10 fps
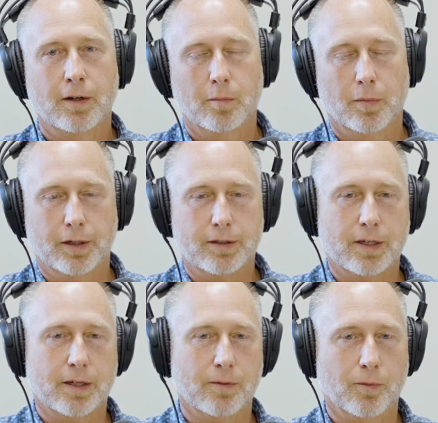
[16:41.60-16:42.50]
But
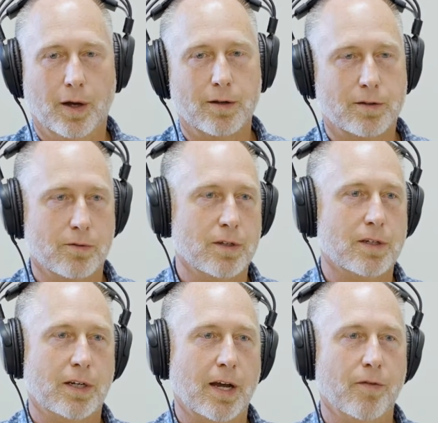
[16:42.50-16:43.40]
we also just
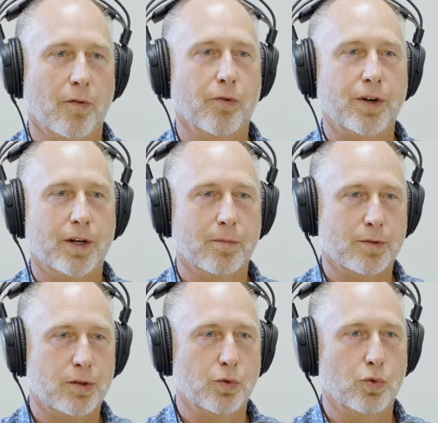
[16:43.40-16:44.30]
need to have the freedom
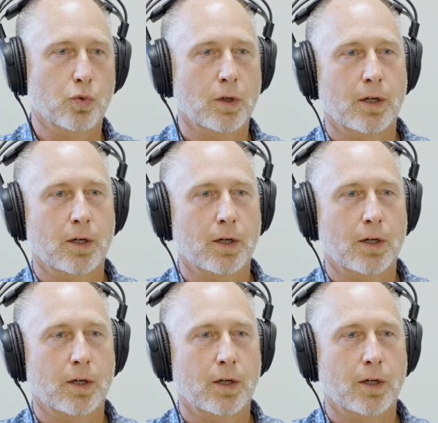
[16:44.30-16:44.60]
to